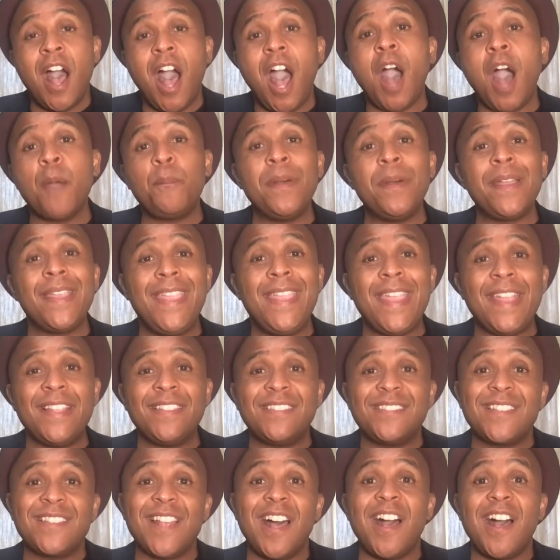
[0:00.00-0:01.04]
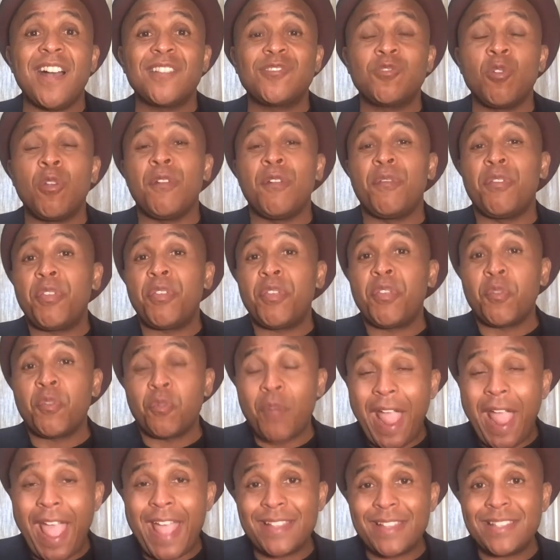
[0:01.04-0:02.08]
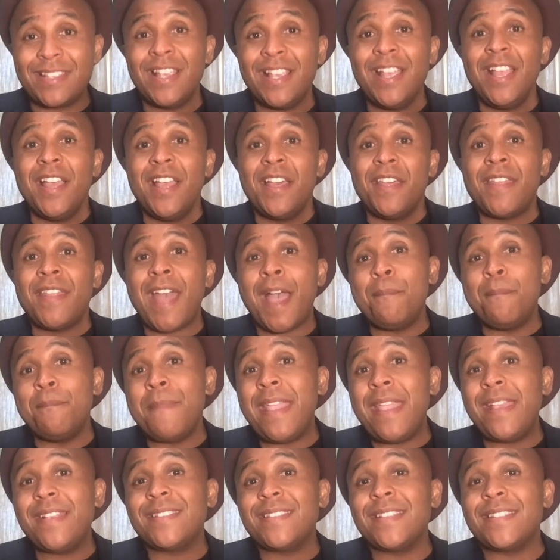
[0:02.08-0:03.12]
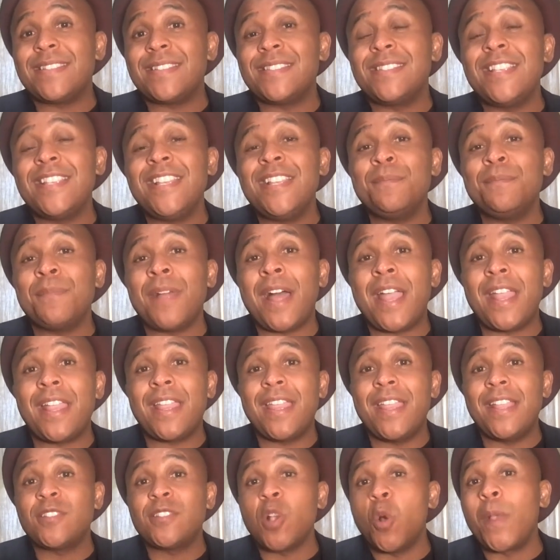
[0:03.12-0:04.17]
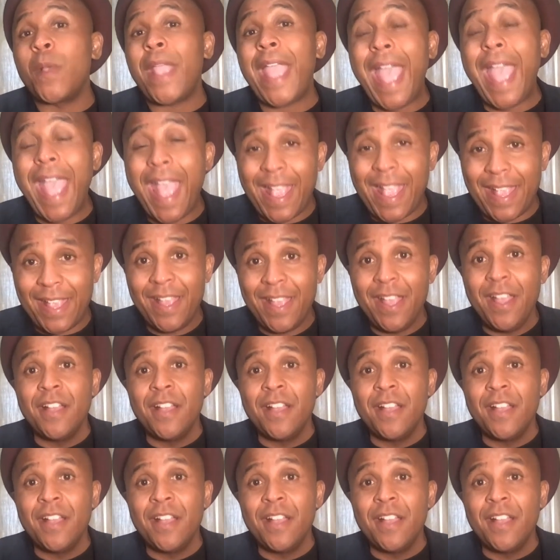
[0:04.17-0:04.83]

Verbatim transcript: up against a sort of threat that makes it seem like it's okay